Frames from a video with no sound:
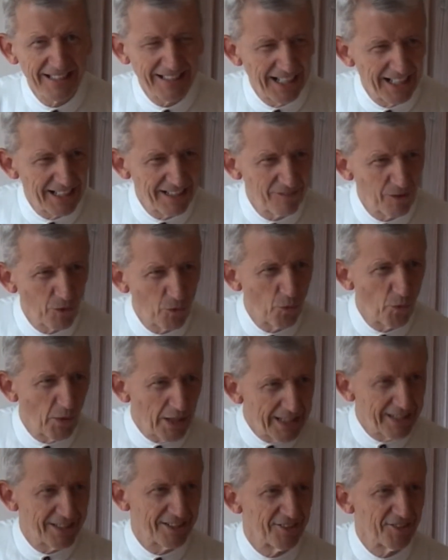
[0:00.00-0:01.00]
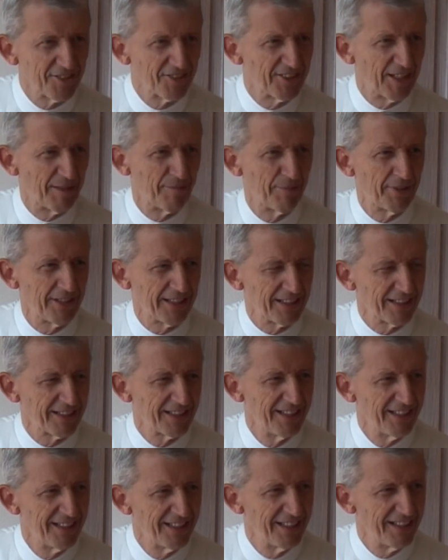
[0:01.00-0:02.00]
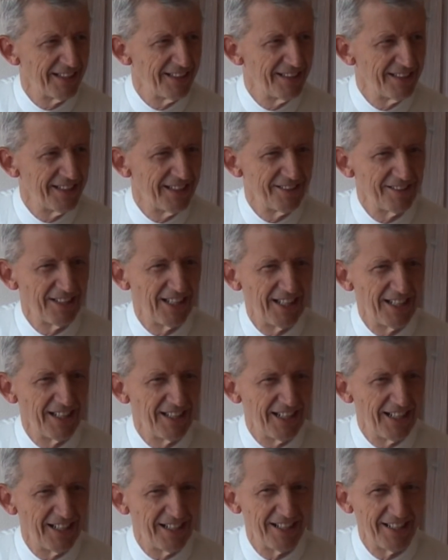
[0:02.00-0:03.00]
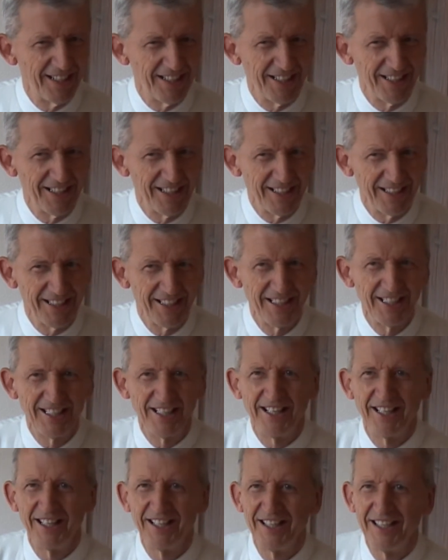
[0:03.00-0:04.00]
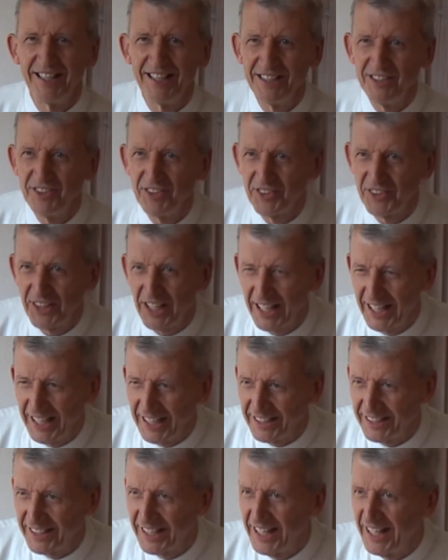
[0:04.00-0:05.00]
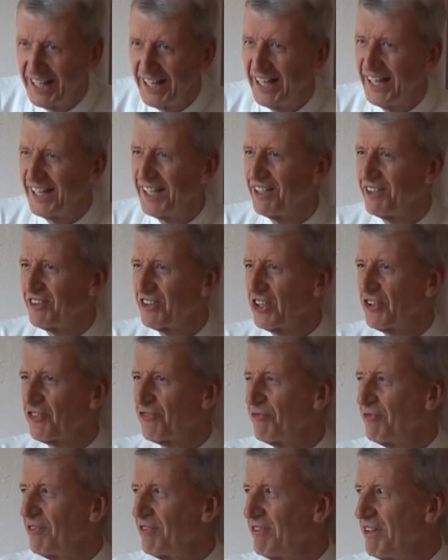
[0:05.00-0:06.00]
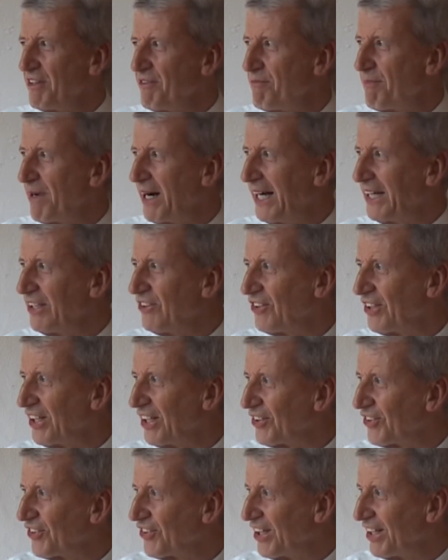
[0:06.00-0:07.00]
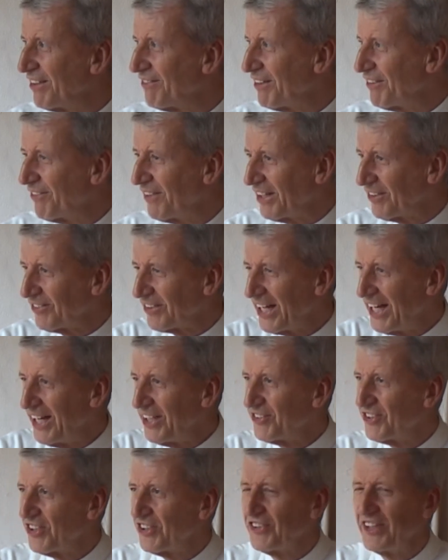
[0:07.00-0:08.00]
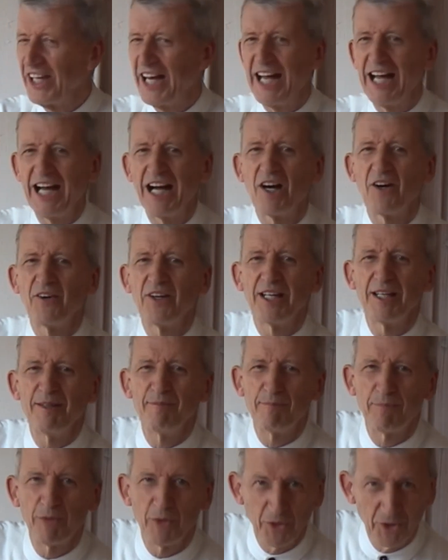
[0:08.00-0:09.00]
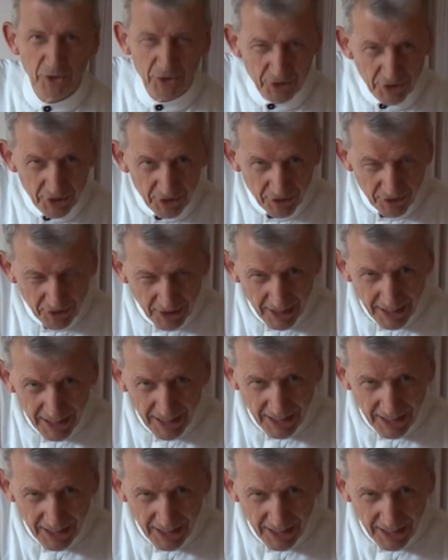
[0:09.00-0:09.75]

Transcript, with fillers: it kind of awakens something in, in, uh, uh, uh, inside. And it just reminds us and reflects just how important